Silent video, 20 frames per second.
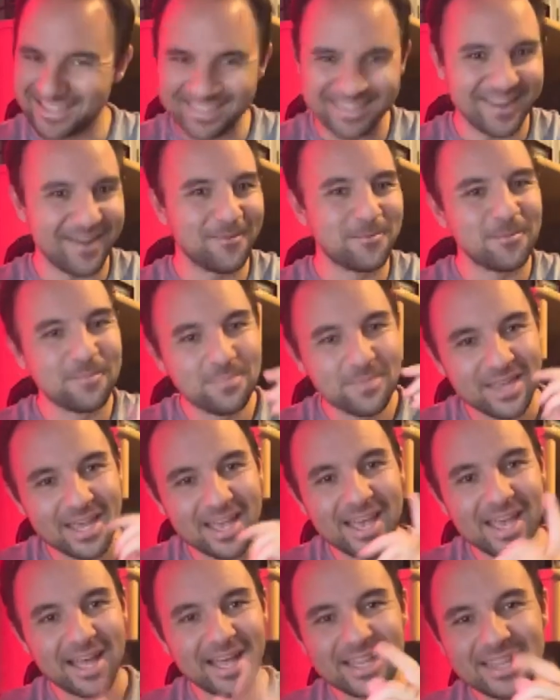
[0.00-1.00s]
so
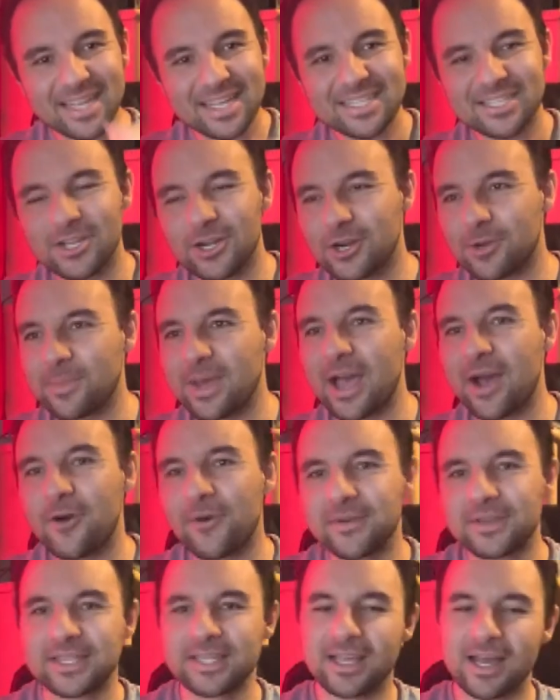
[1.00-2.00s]
let's talk
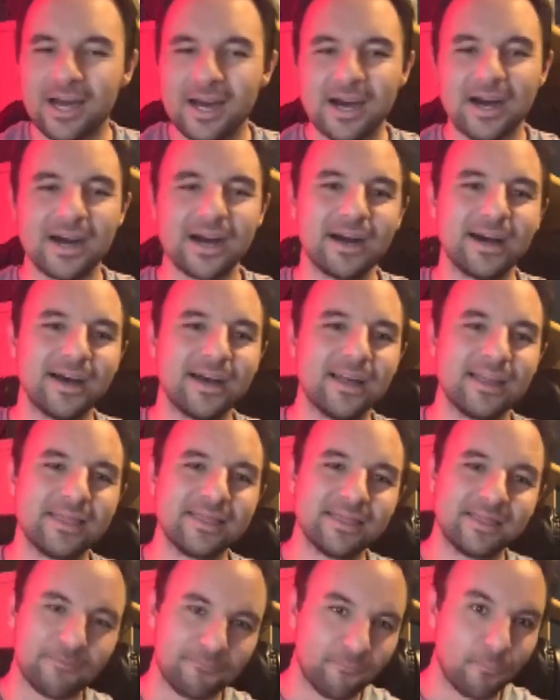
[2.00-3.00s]
about uh,
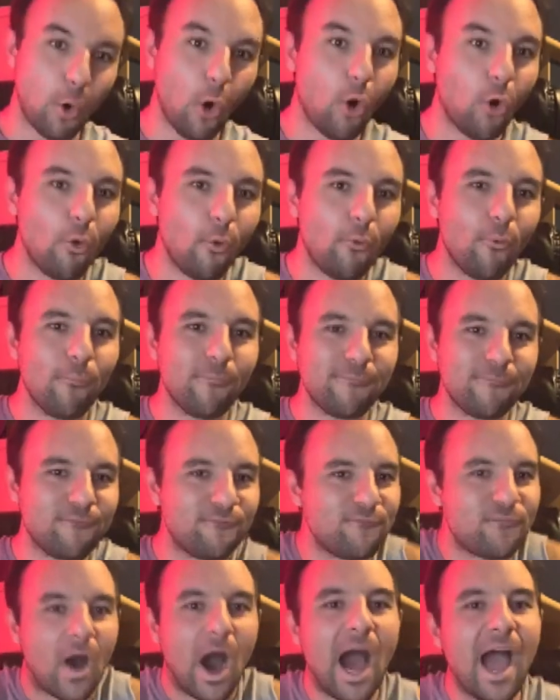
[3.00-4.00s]
the poll
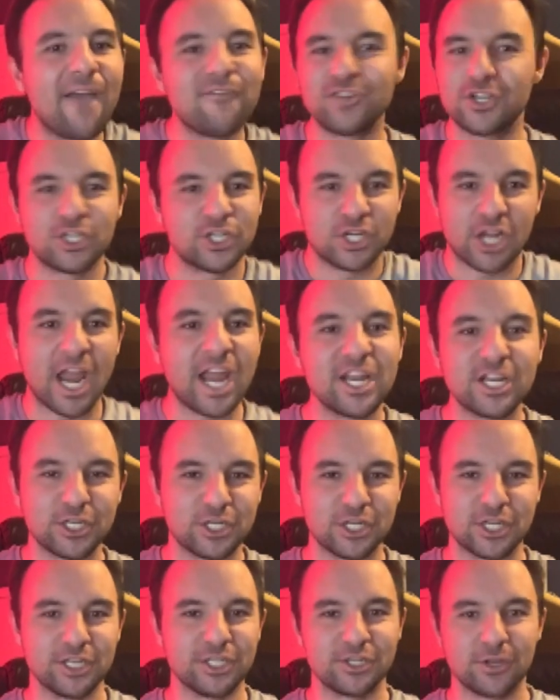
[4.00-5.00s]
five
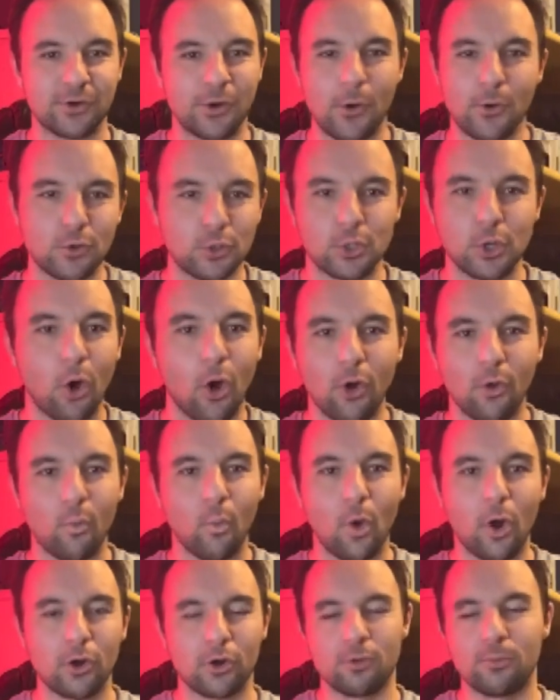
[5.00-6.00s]
changes on our dog
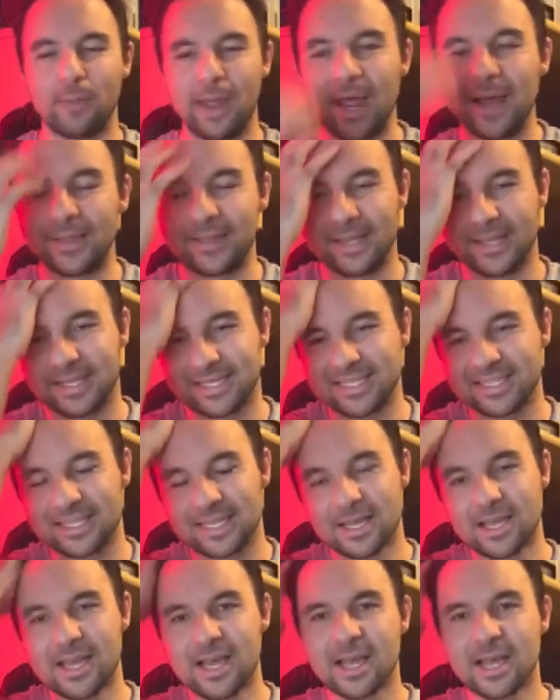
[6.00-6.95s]
water ban list.